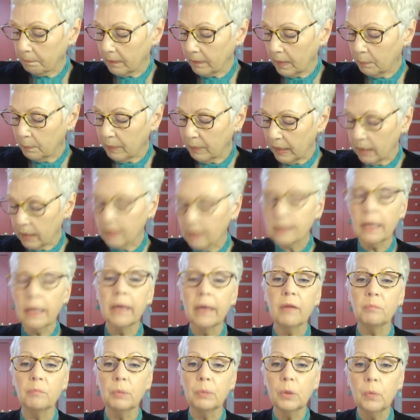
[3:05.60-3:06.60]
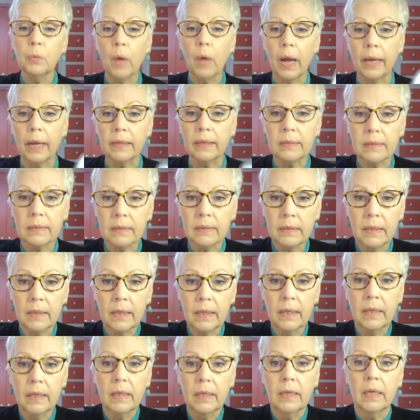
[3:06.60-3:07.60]
because I have blue eyes,
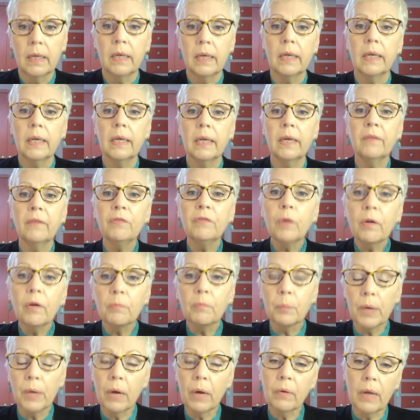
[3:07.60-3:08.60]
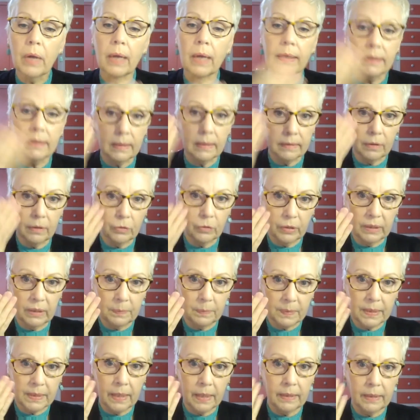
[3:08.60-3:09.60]
if you have brown eyes and they're deep
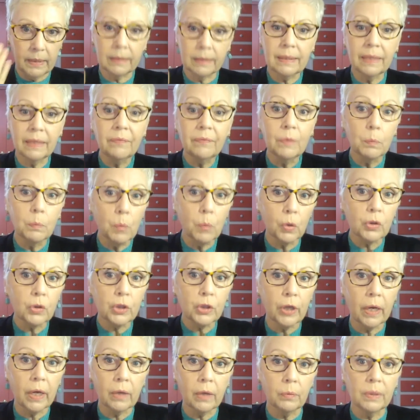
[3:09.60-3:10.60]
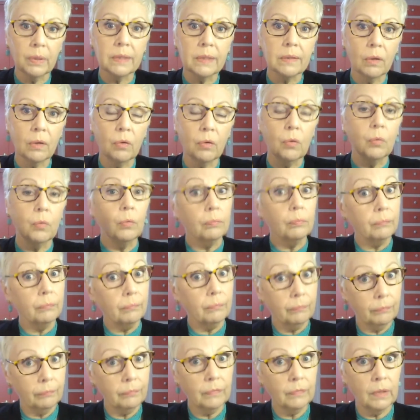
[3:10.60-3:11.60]
set, it's even more shadowy, so
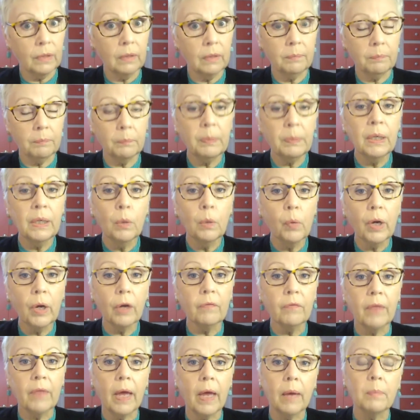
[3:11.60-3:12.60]
be aware of that.